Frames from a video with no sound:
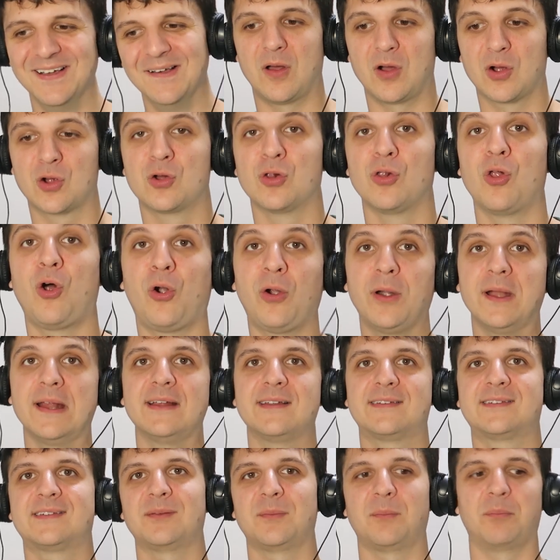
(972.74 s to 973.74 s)
a
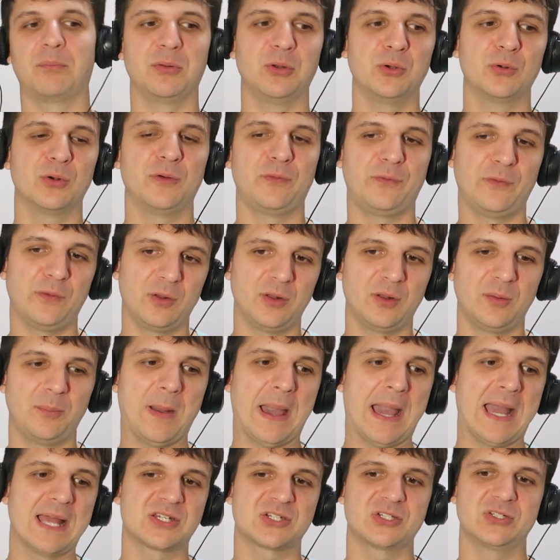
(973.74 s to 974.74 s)
glorious, beautiful,
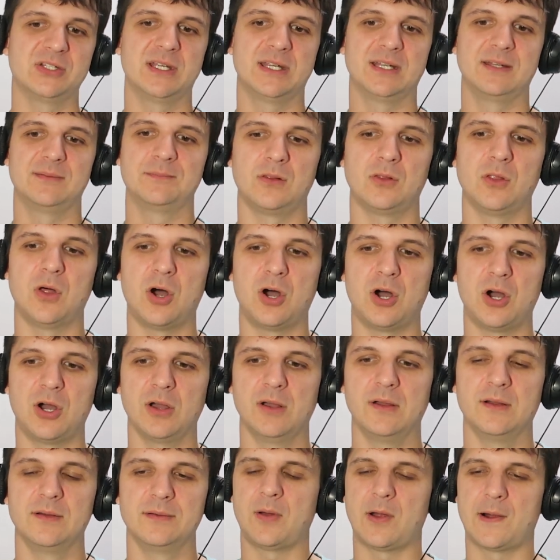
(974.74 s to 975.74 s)
passionate,
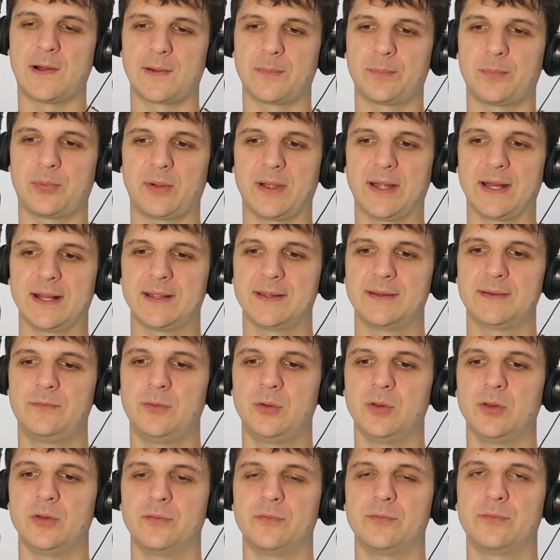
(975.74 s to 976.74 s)
long heartbreak
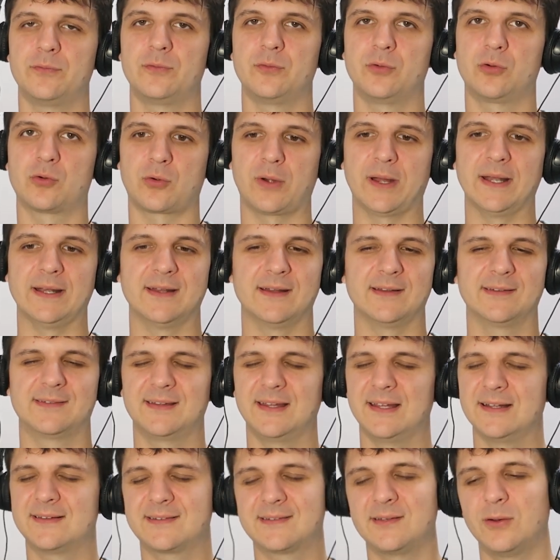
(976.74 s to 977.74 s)
full of greatness.
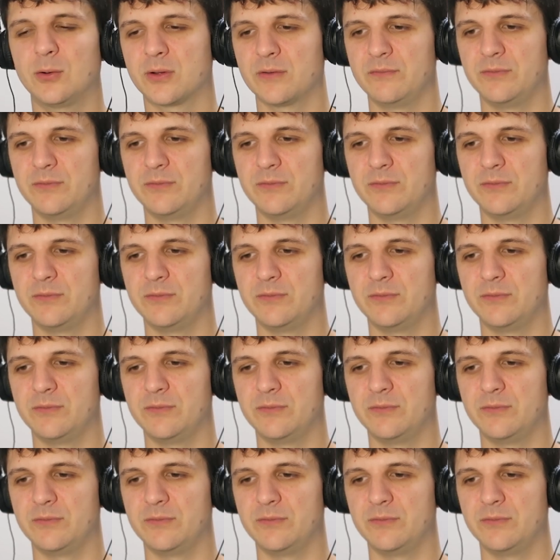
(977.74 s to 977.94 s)
It's so